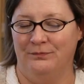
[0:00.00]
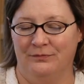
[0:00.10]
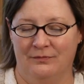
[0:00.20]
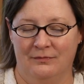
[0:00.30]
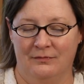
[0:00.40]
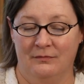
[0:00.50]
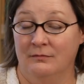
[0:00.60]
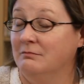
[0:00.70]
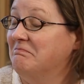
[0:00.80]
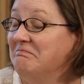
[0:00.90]

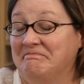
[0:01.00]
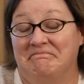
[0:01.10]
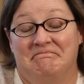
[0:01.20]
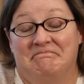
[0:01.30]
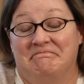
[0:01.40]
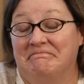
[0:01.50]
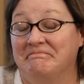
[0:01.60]
[no speech]